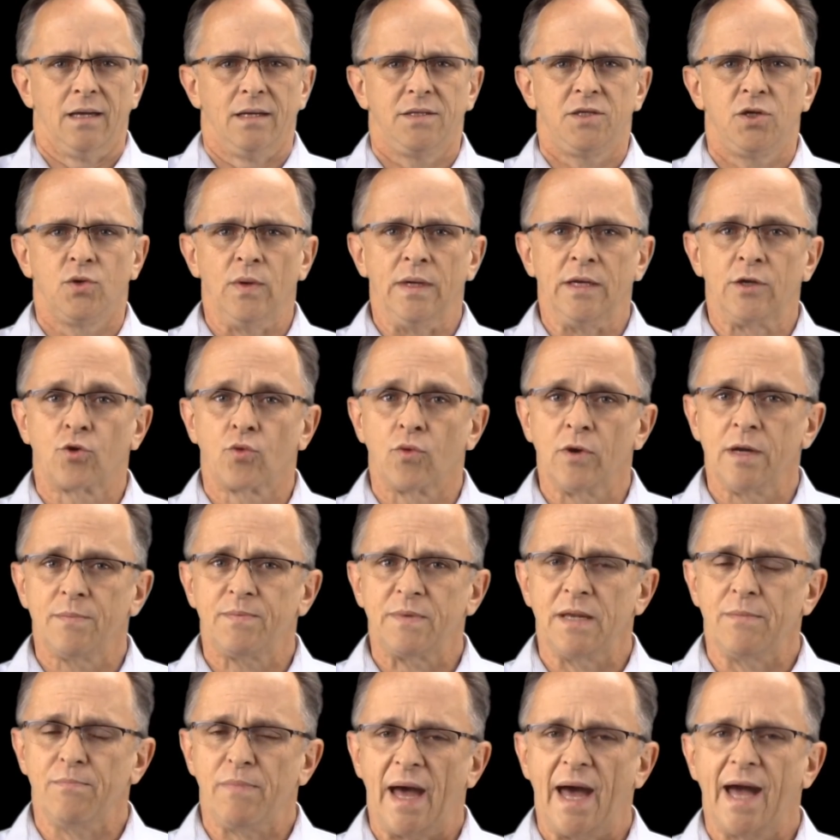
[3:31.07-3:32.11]
to encrypt
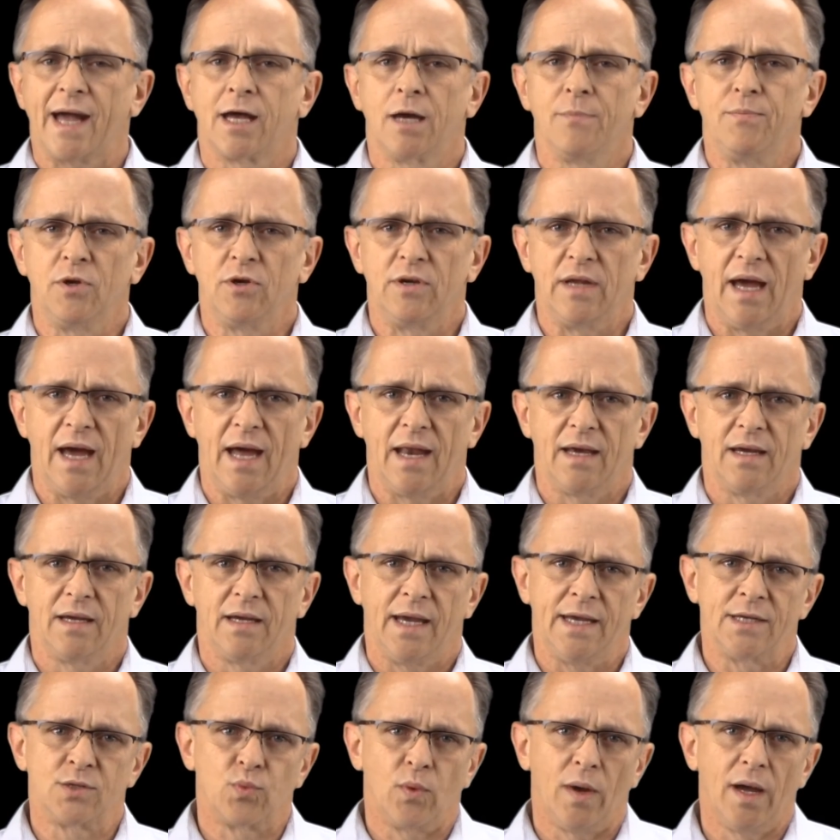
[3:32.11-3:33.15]
and back up your data,
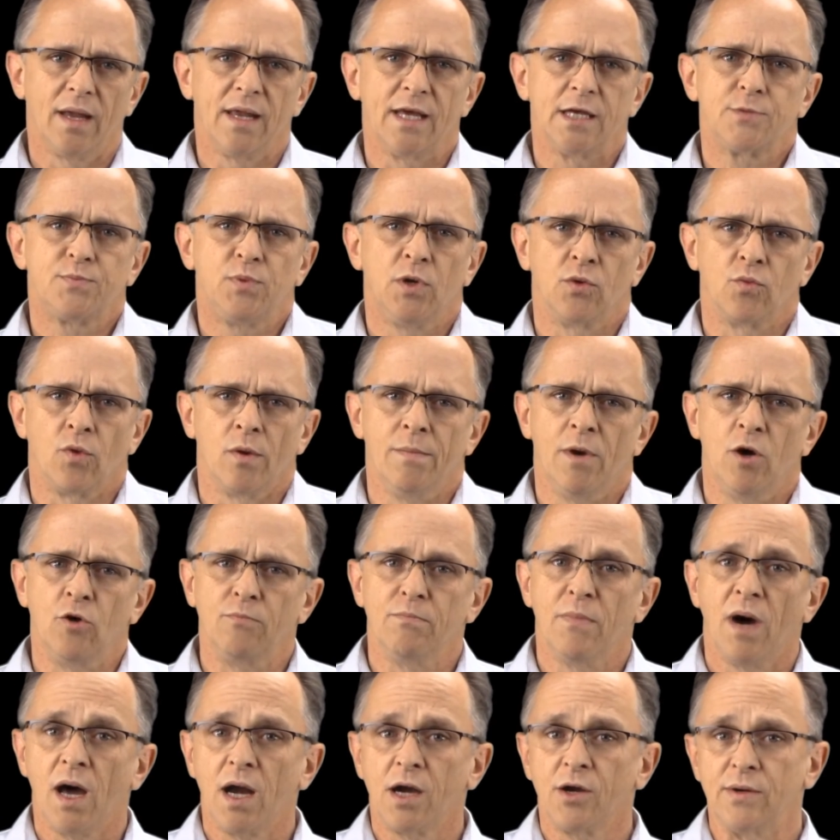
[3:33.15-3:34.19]
as well as put remote
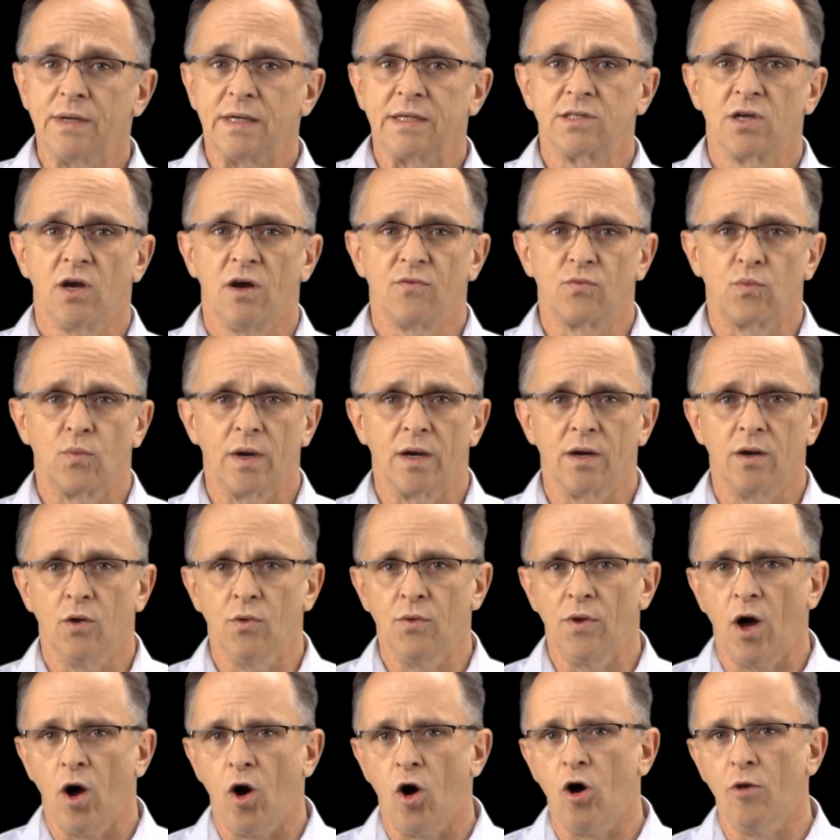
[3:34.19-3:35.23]
monitoring software
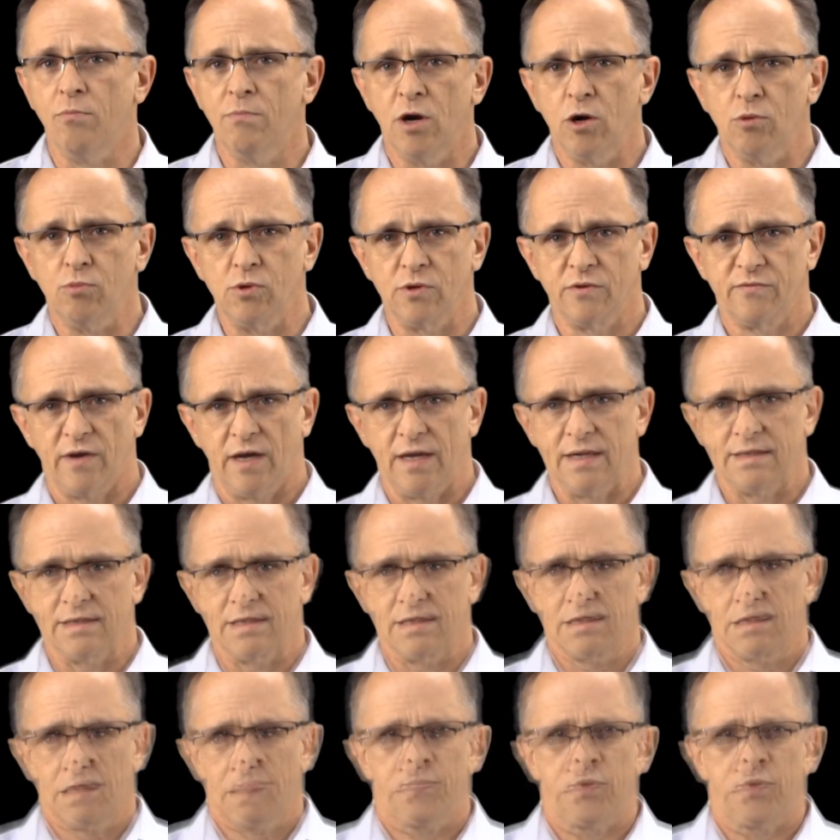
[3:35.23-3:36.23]
on all mobile devices.